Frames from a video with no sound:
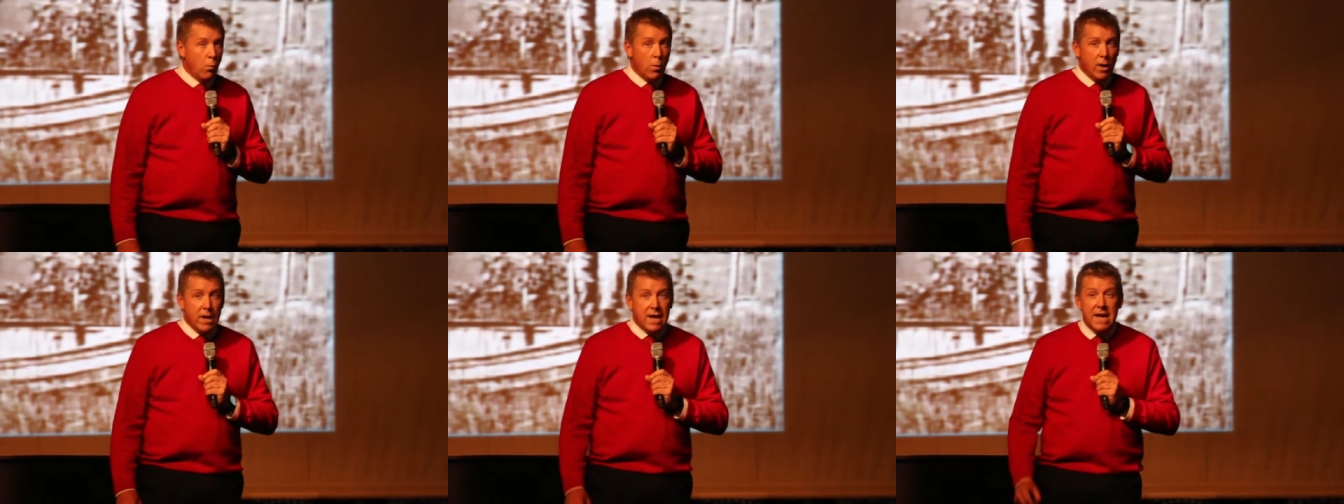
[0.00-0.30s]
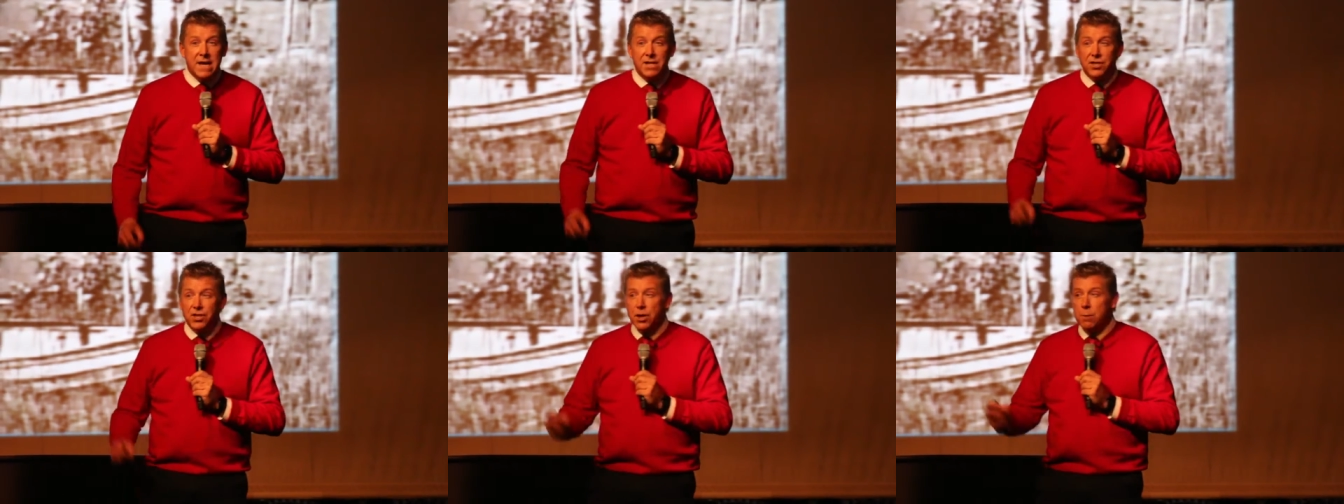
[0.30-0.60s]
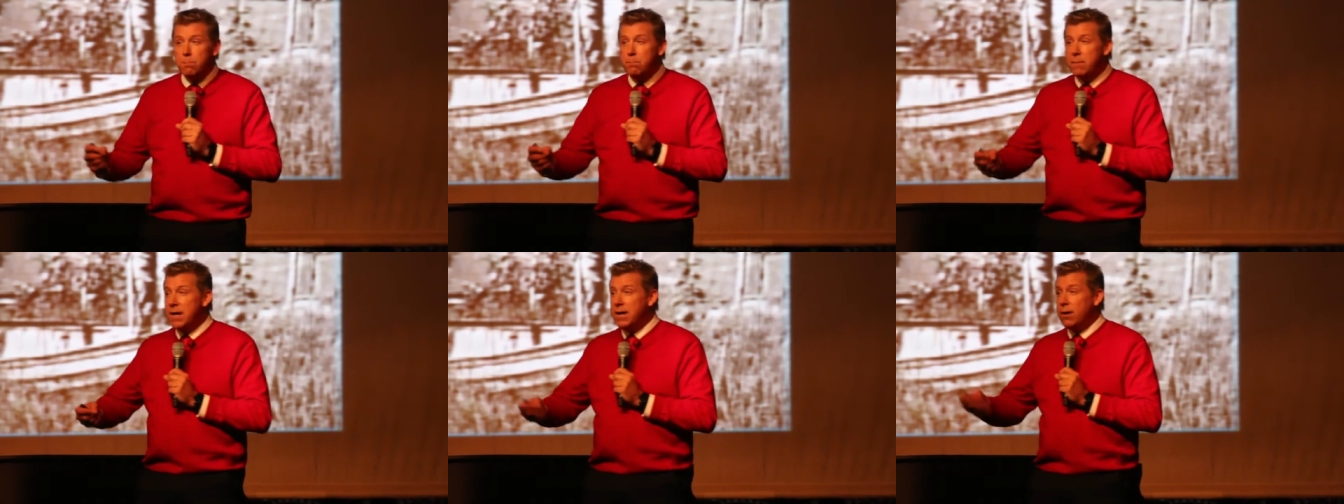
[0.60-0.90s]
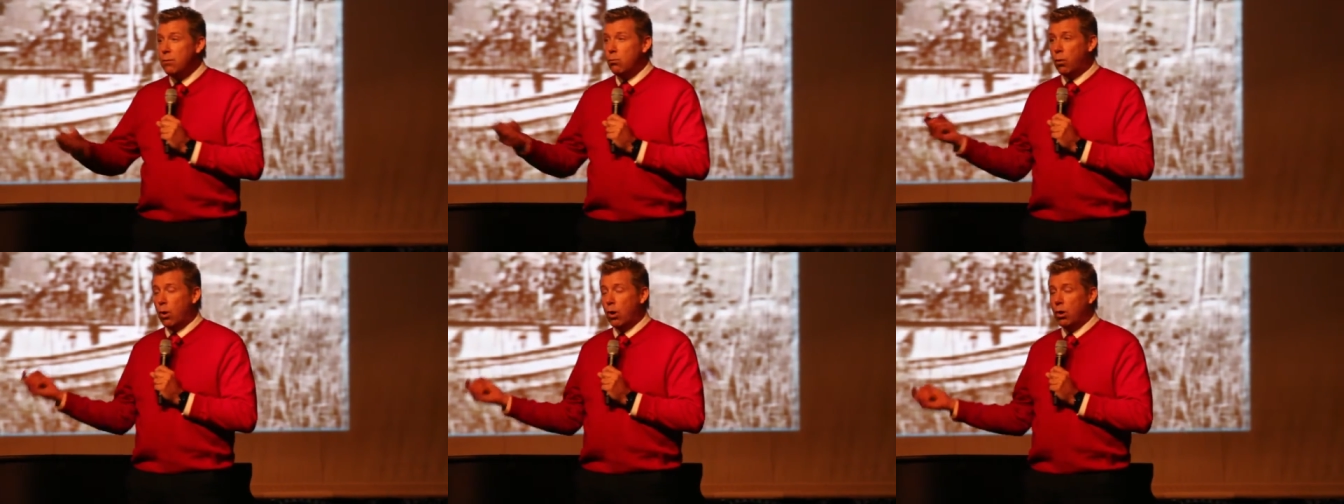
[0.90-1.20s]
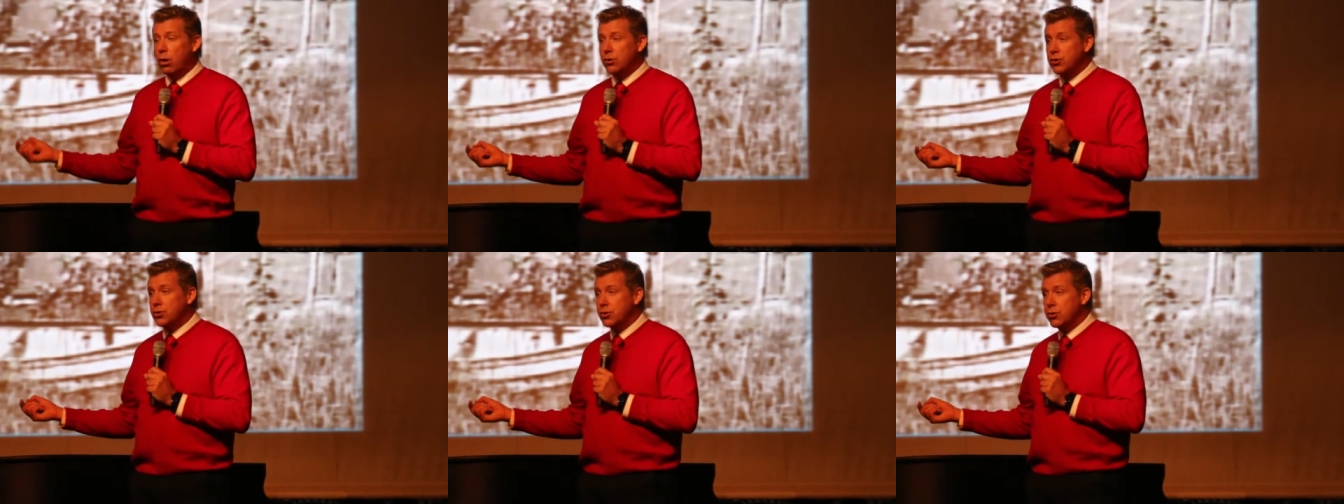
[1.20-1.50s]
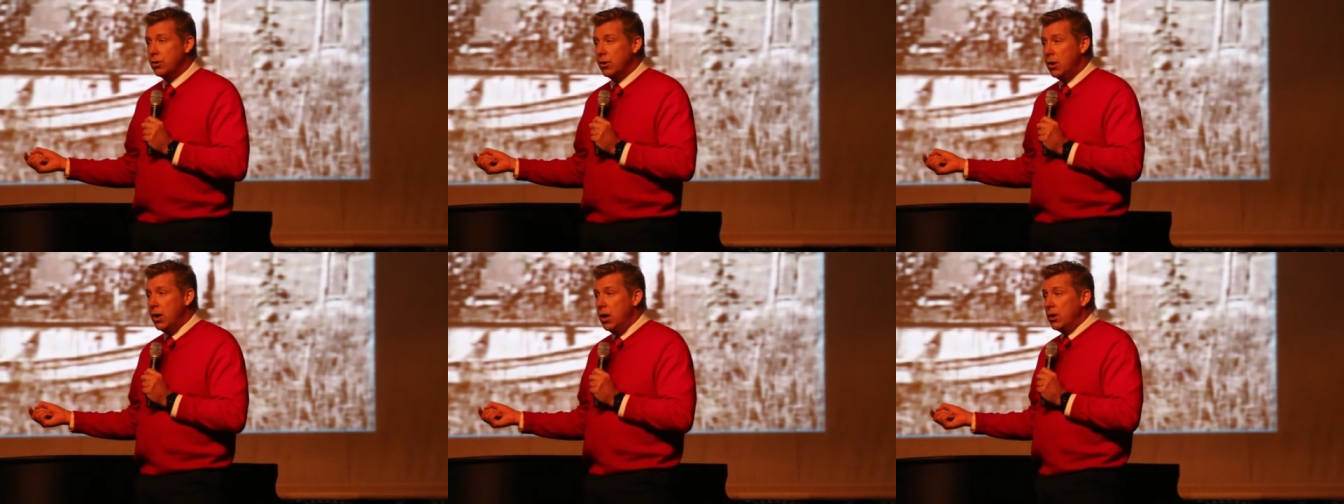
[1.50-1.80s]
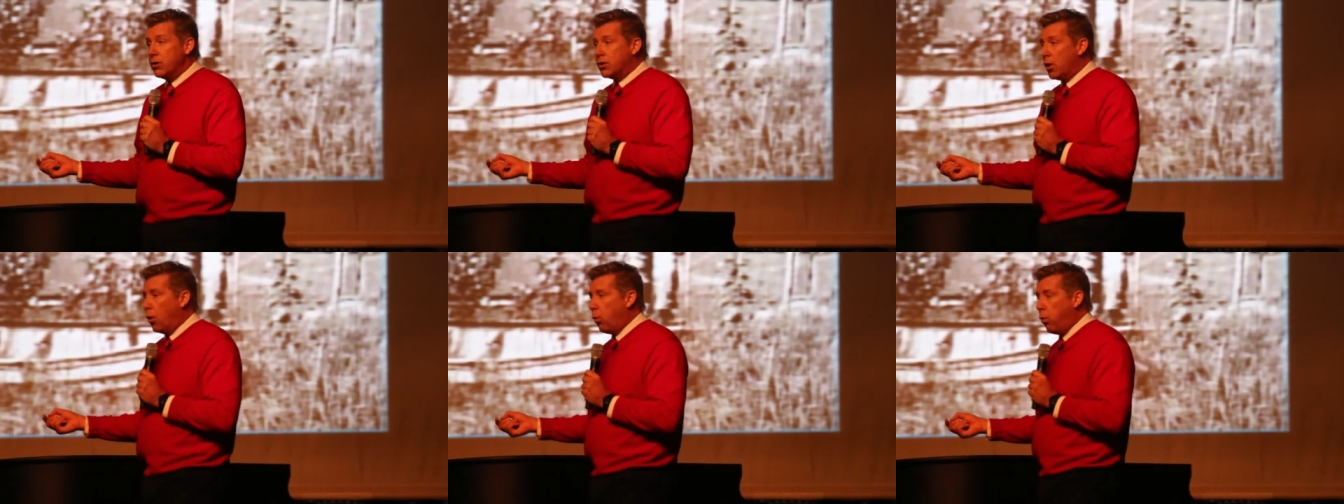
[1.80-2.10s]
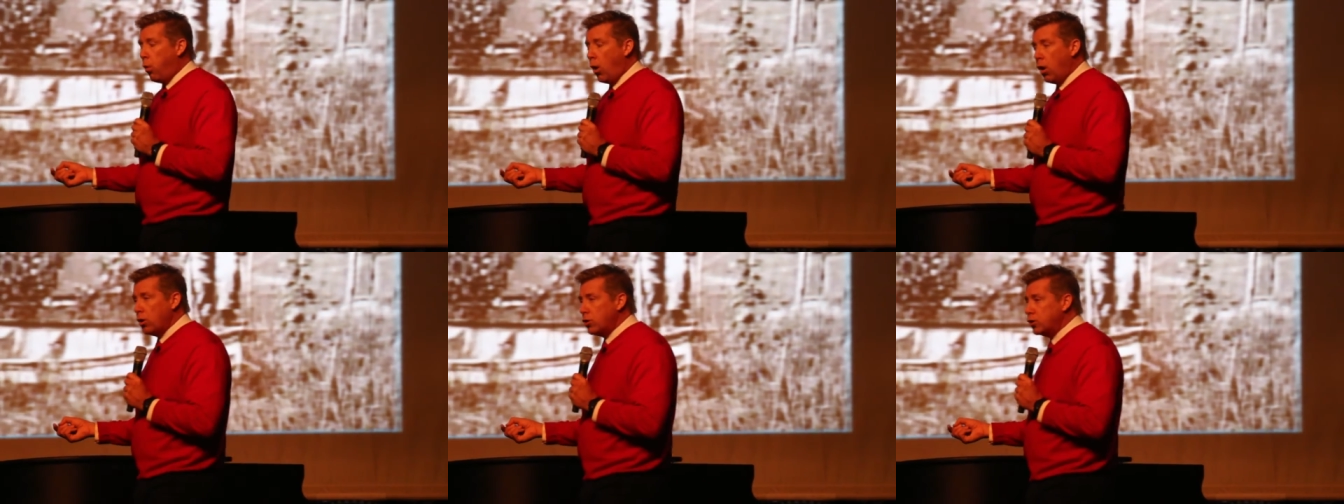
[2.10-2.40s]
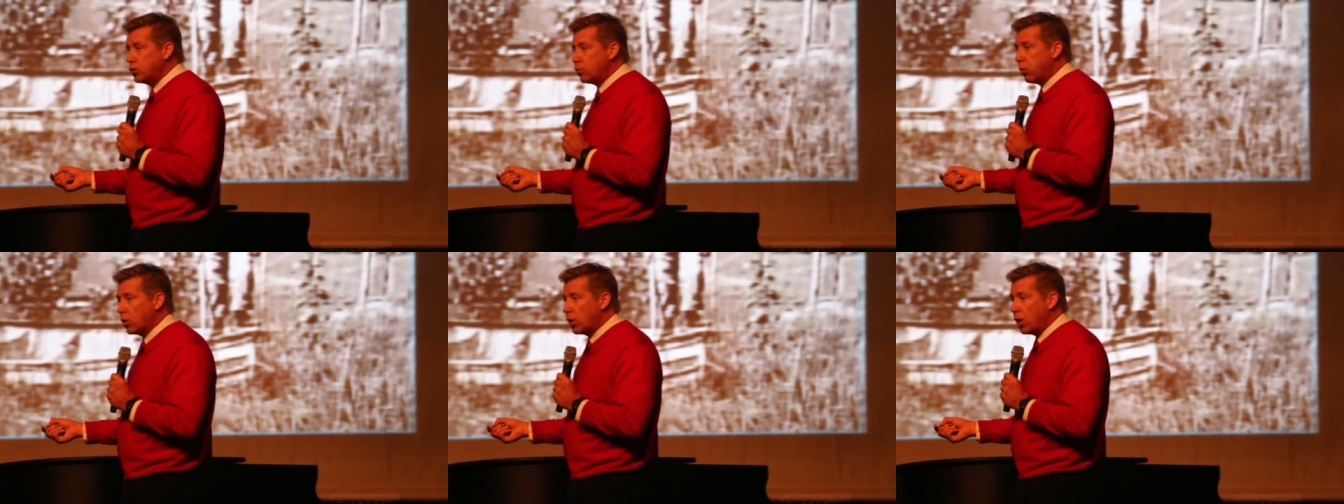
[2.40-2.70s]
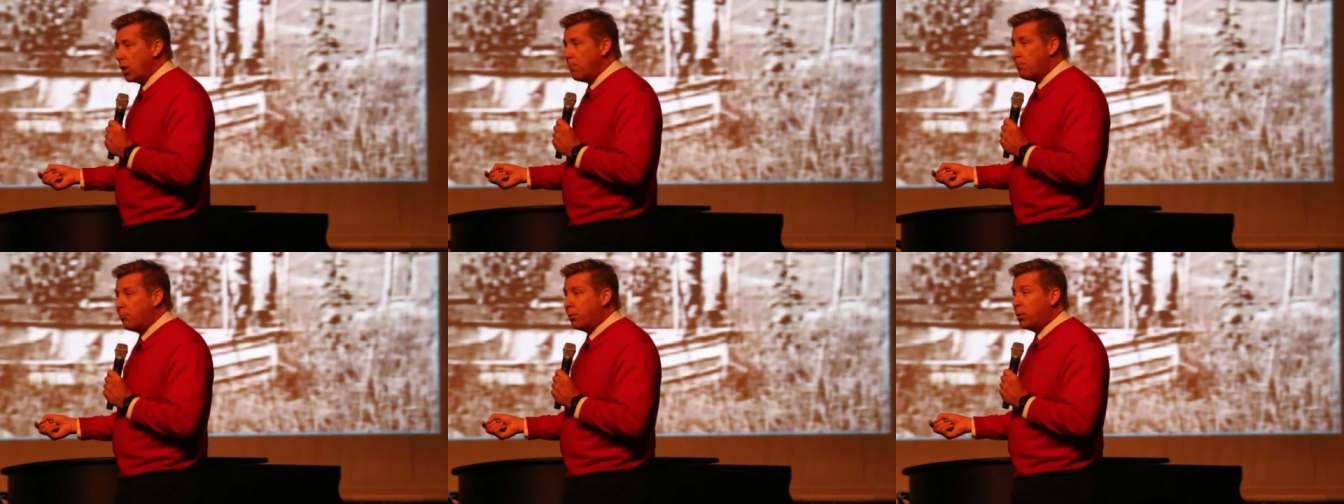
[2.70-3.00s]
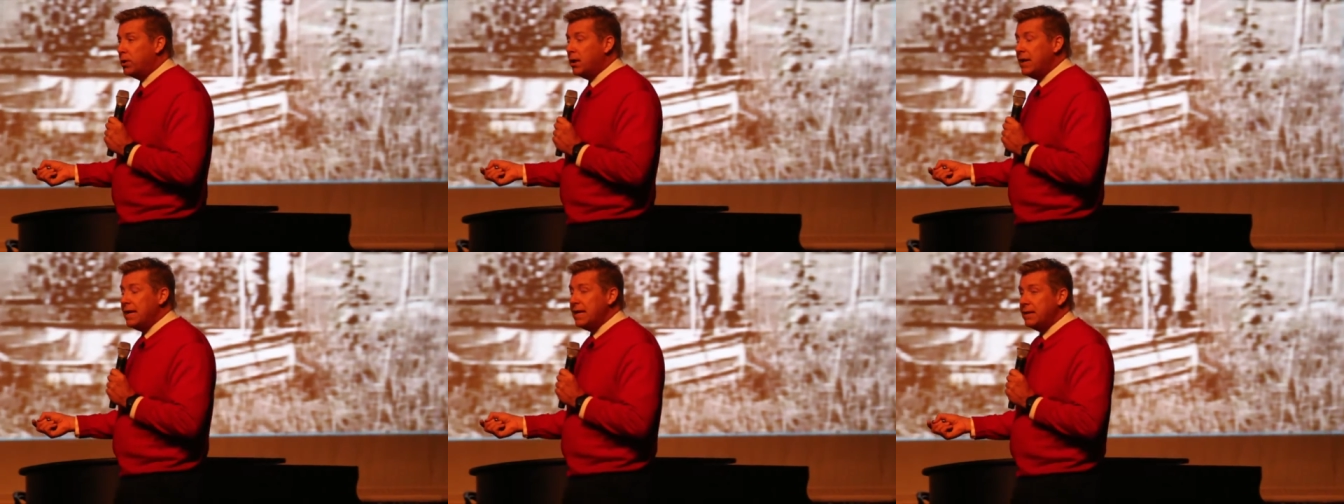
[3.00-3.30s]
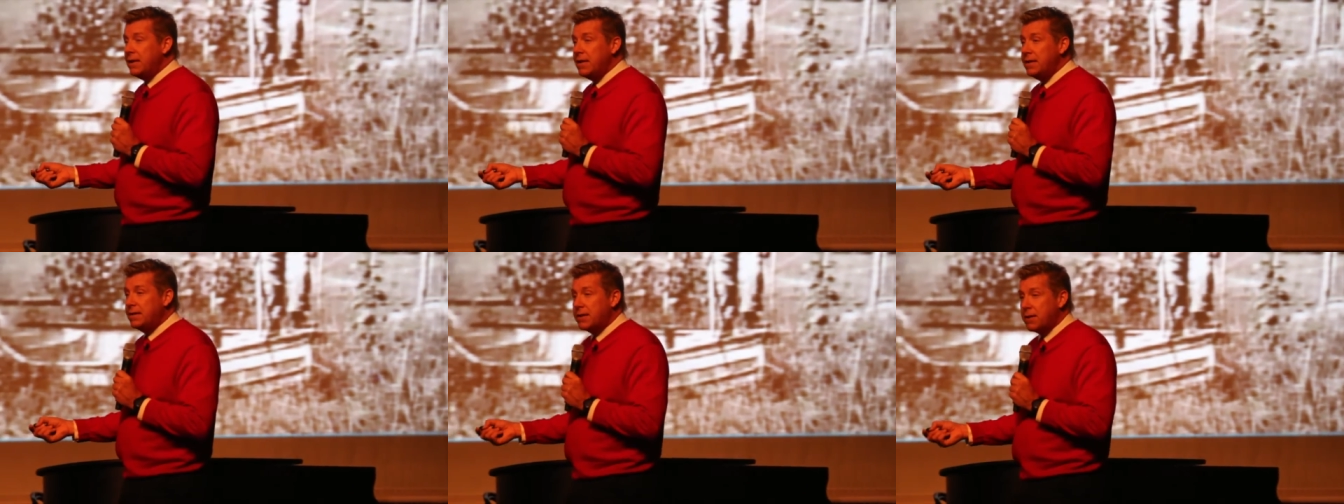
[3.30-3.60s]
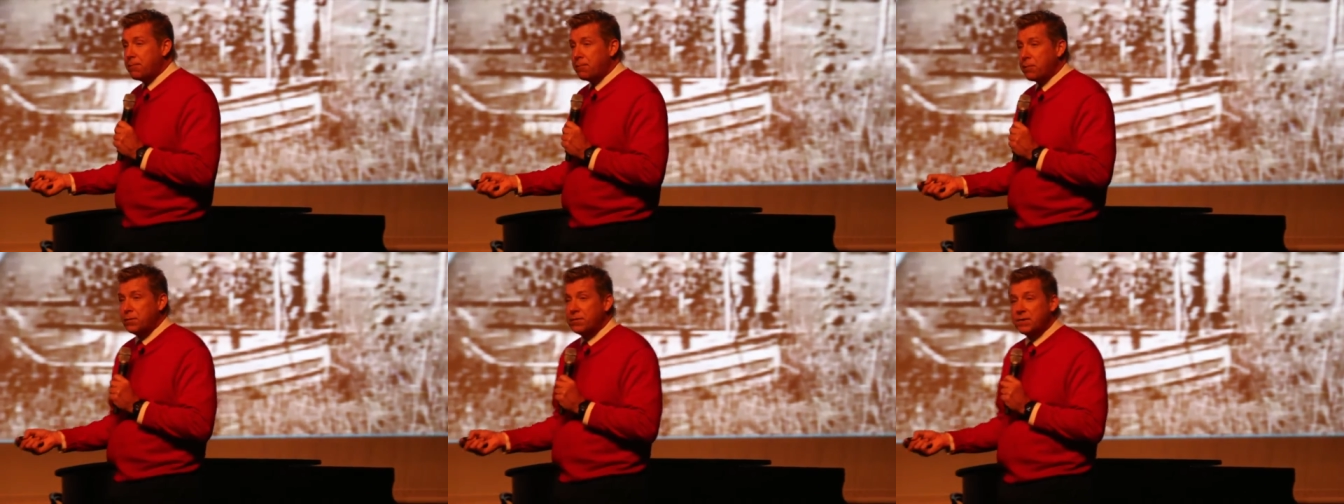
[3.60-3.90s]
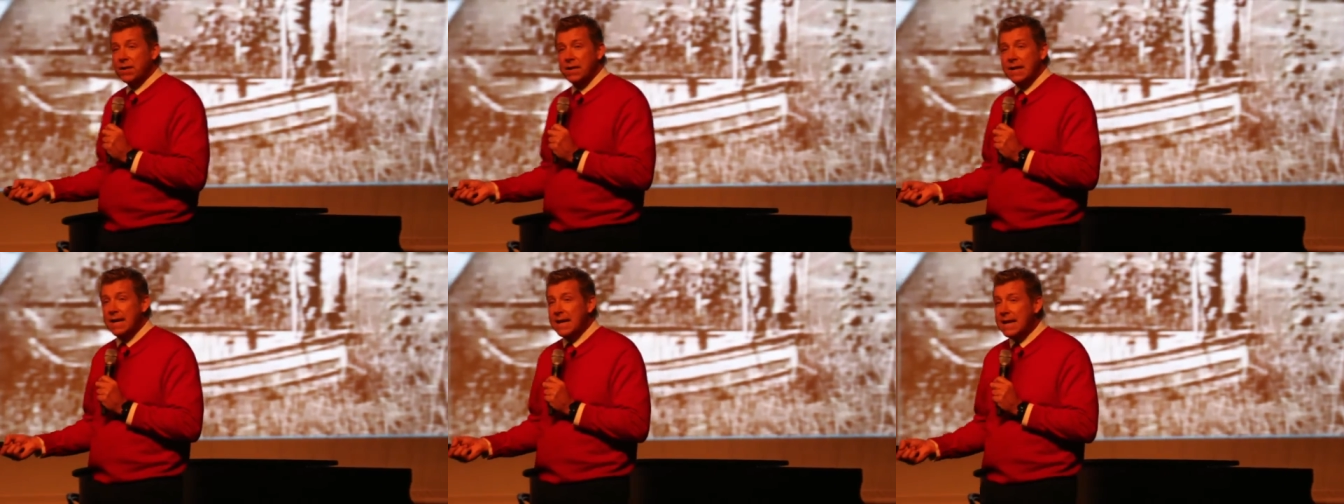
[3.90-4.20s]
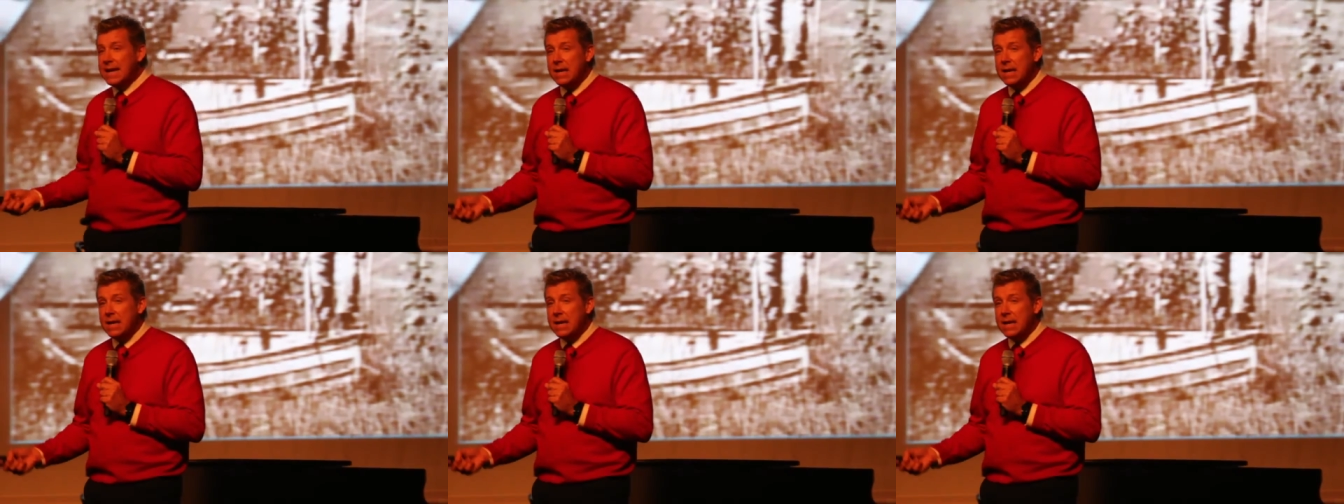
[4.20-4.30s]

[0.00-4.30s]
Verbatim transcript: When he submitted works, the works were completely different than